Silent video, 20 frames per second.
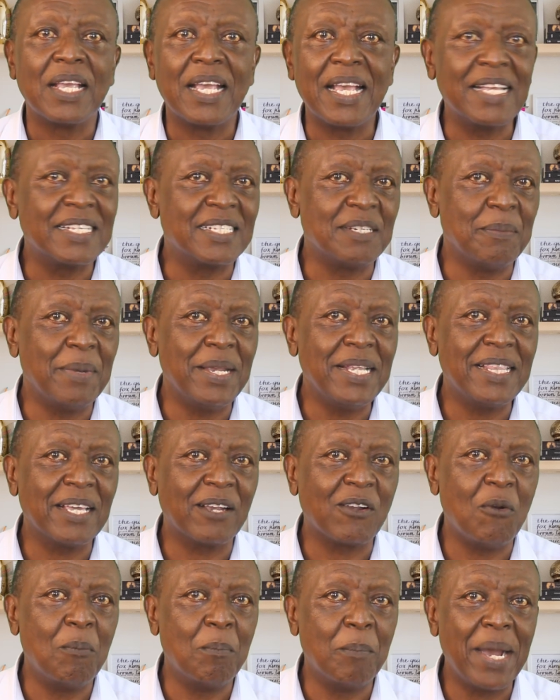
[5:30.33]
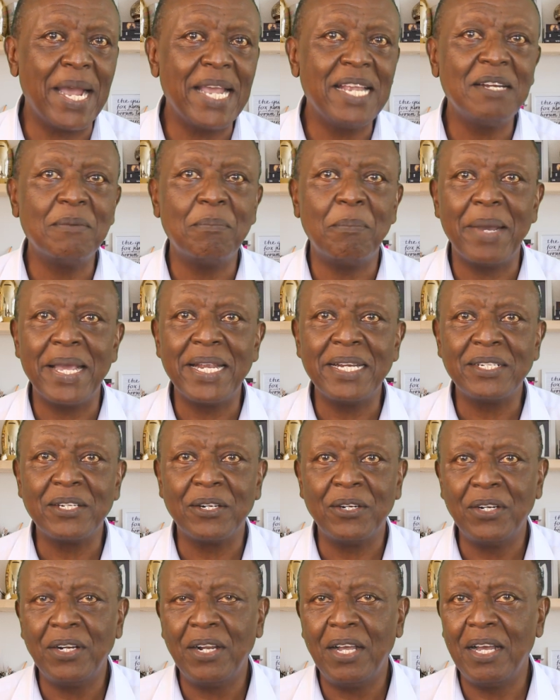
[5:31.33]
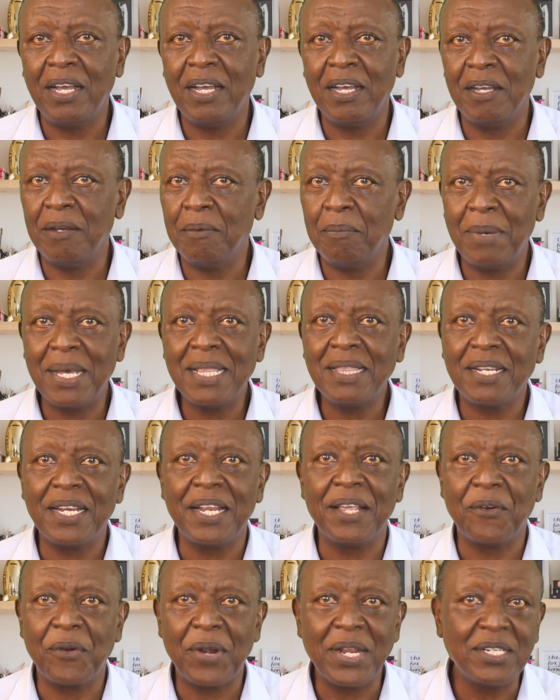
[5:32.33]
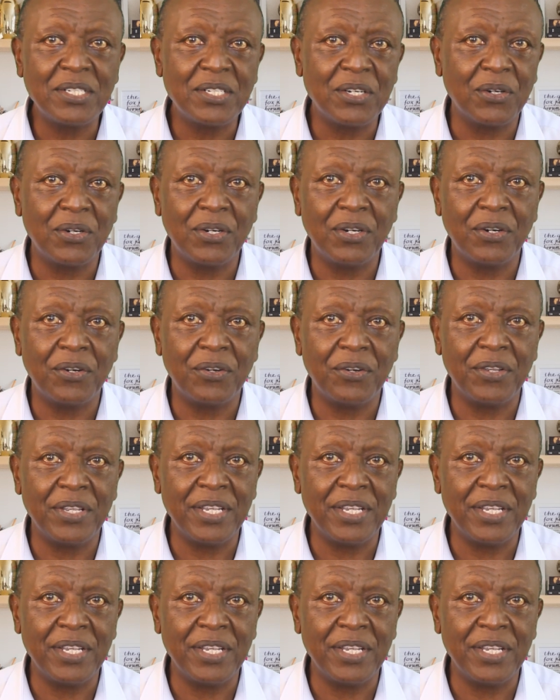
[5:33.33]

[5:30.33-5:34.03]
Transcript: Estimate the combined monthly rental